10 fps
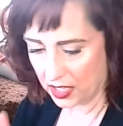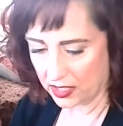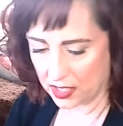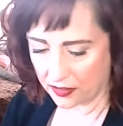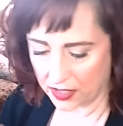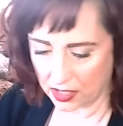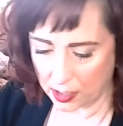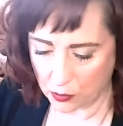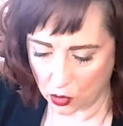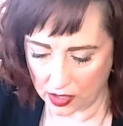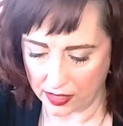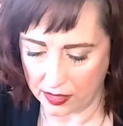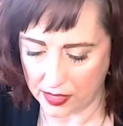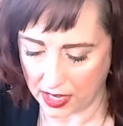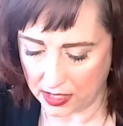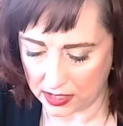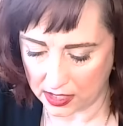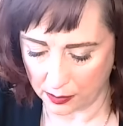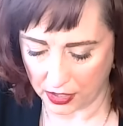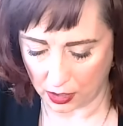definitely more that it's
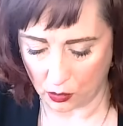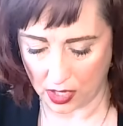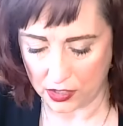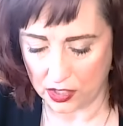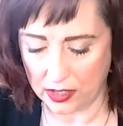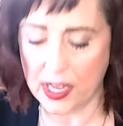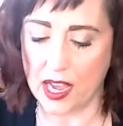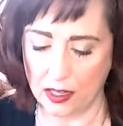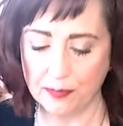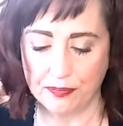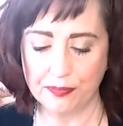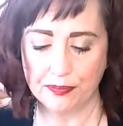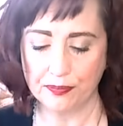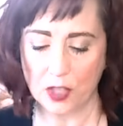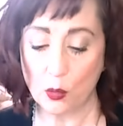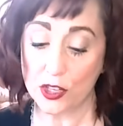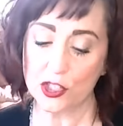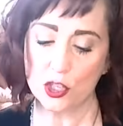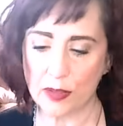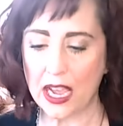somebody watching. Yeah,
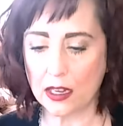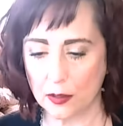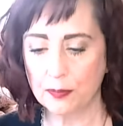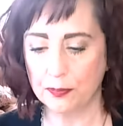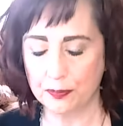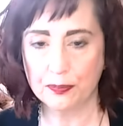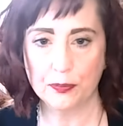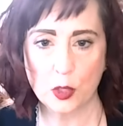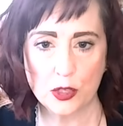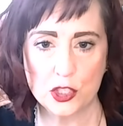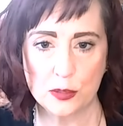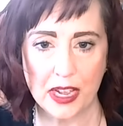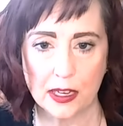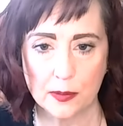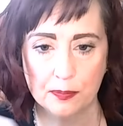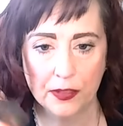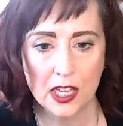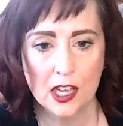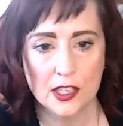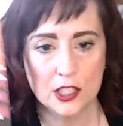wants you back. Wants you back.
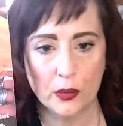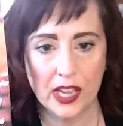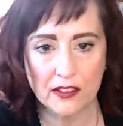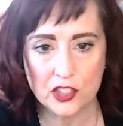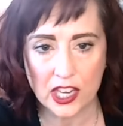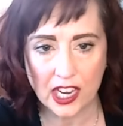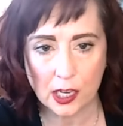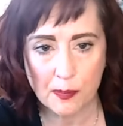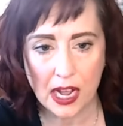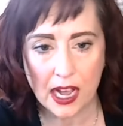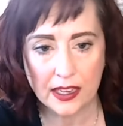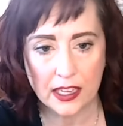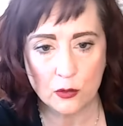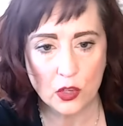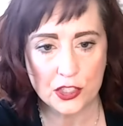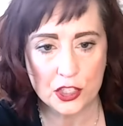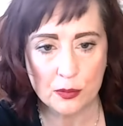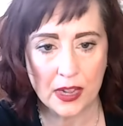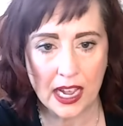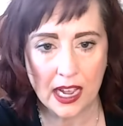So we have jackpot and wants you
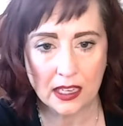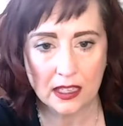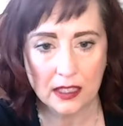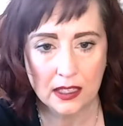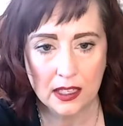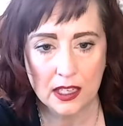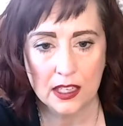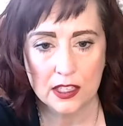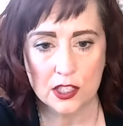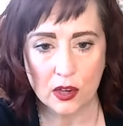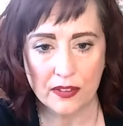back. So I